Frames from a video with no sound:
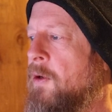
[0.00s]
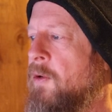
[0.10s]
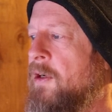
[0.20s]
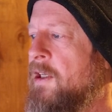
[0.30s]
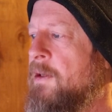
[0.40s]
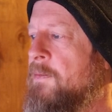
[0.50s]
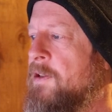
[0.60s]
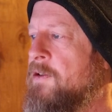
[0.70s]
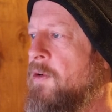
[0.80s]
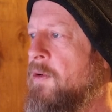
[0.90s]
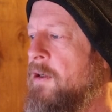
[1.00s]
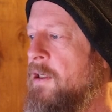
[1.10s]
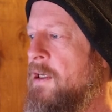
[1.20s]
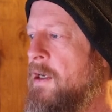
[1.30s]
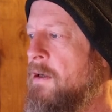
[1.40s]
going to keep this
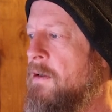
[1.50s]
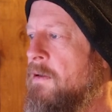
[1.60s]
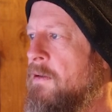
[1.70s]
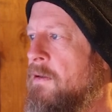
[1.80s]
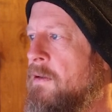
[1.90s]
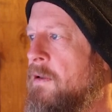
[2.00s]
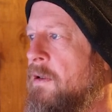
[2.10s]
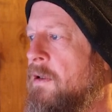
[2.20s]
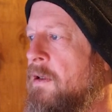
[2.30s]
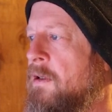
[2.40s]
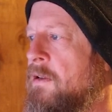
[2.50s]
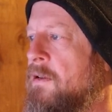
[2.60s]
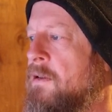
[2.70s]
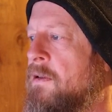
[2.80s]
going and